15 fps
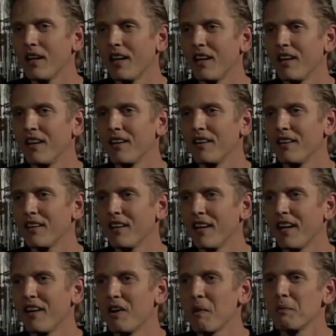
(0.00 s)
and I,
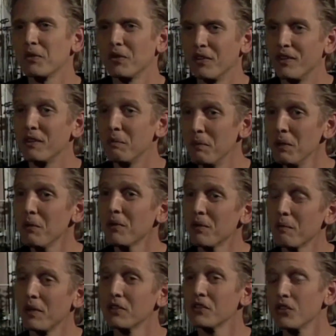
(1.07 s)
I had an opportunity to meet with
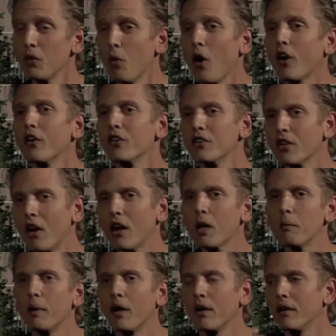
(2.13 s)
him on Snow Walker and
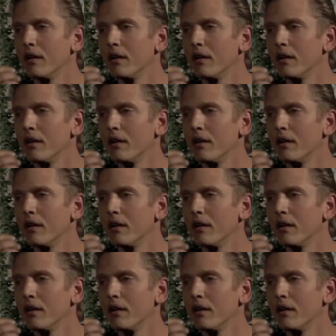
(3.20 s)
talk about